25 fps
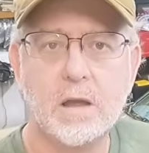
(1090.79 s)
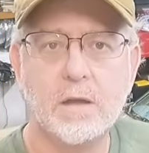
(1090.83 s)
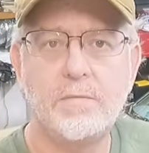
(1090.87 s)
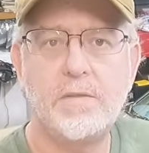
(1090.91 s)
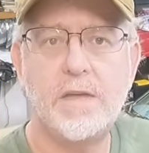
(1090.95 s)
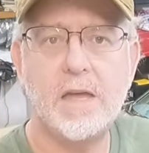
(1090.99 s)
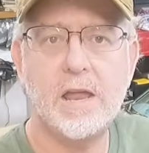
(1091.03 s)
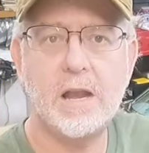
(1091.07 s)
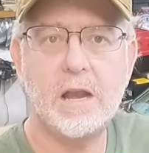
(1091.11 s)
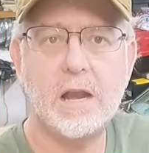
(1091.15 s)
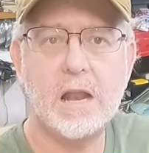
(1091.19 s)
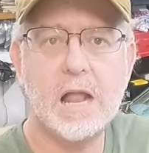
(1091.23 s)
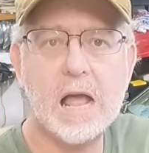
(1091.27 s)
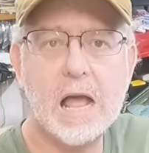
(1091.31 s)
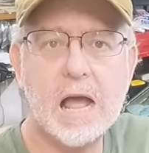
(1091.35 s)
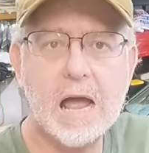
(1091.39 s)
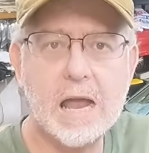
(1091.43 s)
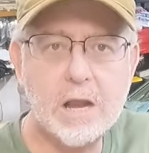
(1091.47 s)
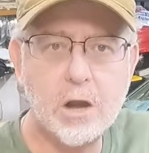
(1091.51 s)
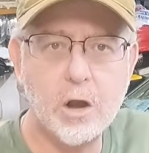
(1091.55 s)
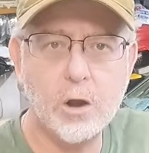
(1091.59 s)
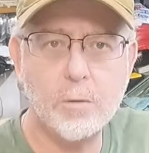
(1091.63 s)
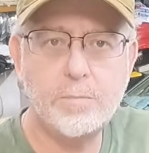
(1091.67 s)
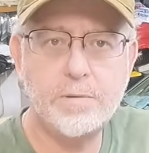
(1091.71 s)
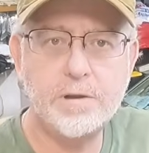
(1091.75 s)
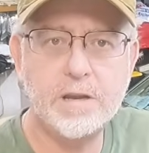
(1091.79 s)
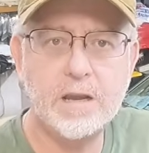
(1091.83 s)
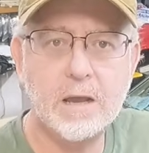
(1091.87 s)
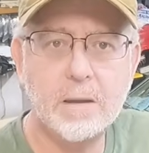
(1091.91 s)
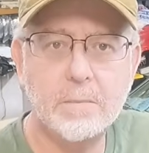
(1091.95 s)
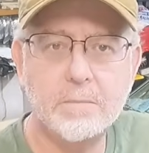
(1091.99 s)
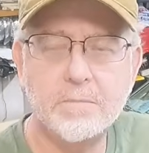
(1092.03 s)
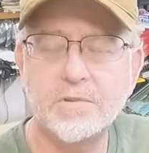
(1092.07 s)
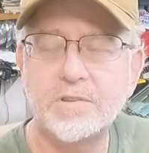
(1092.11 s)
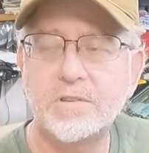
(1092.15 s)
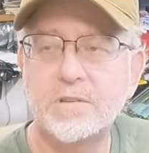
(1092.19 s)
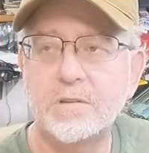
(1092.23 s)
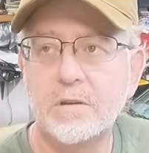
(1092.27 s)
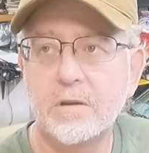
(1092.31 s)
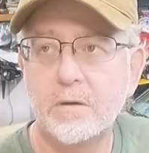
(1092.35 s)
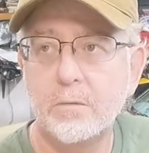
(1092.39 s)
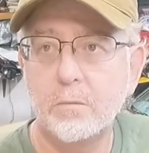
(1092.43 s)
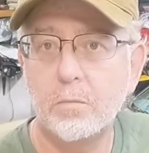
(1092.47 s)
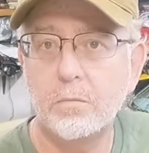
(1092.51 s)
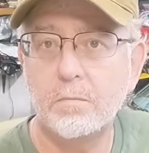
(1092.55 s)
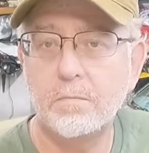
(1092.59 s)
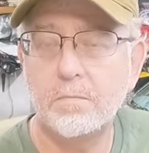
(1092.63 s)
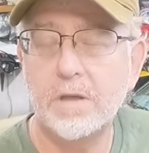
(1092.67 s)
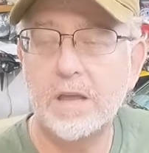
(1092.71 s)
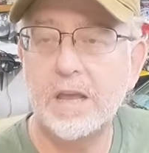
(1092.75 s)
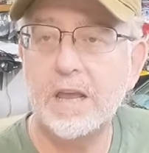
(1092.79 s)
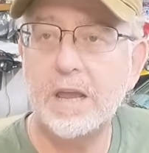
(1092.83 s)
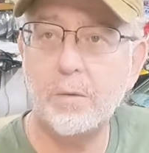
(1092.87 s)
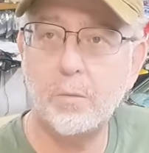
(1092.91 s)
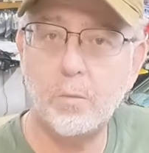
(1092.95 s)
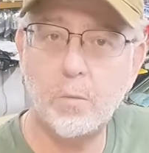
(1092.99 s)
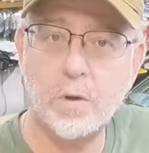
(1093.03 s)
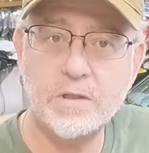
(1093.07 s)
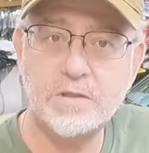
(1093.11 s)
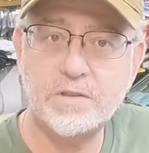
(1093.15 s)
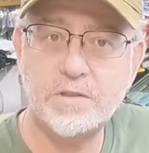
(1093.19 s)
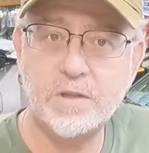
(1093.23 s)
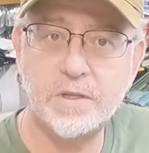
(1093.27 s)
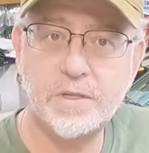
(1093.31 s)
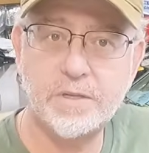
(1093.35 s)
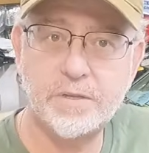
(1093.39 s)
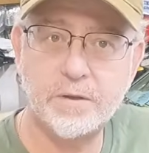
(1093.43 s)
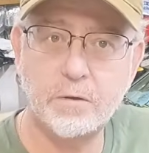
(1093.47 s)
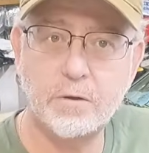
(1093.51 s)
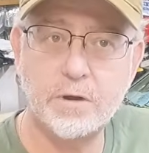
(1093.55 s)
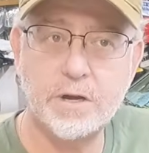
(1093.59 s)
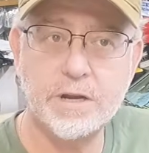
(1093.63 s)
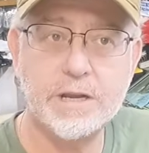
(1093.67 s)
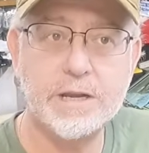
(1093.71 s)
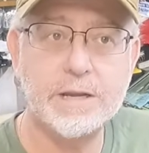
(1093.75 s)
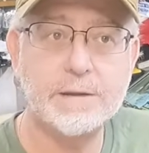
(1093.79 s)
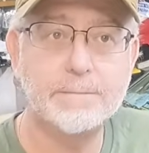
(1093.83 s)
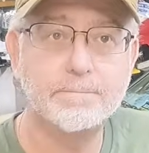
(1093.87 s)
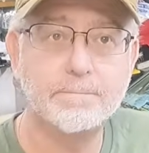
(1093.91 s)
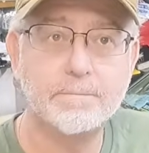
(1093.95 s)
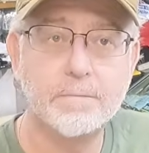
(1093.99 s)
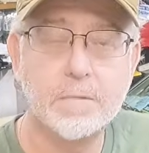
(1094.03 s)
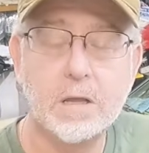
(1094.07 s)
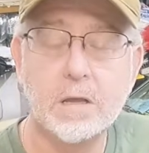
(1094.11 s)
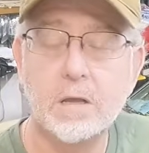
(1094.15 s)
Then at high RPMs, it went to 30,